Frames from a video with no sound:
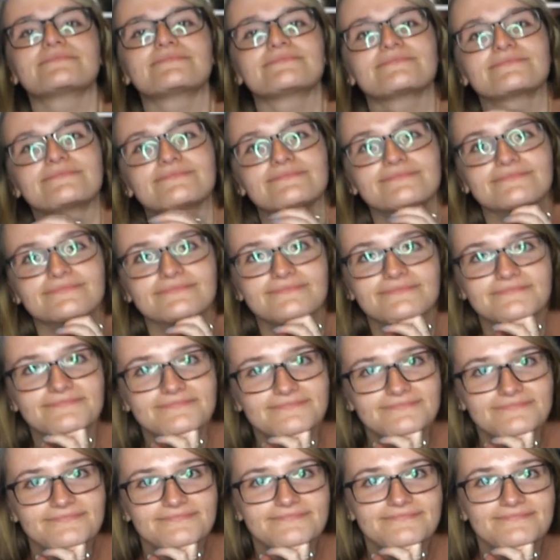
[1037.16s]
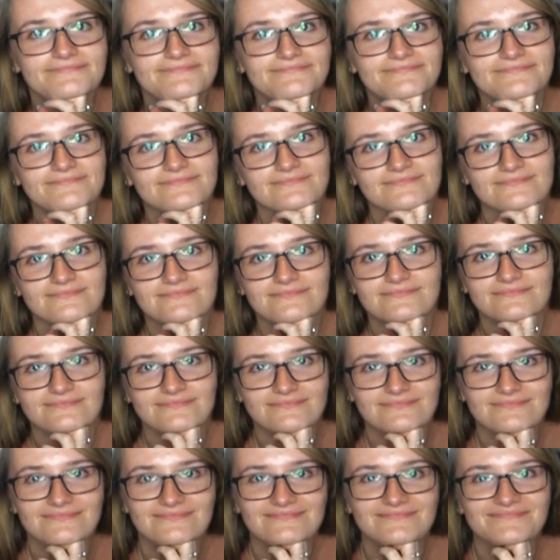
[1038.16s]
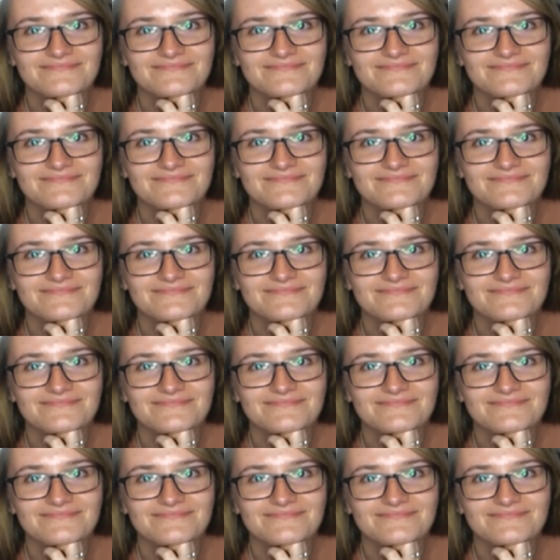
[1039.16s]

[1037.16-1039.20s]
(not speaking)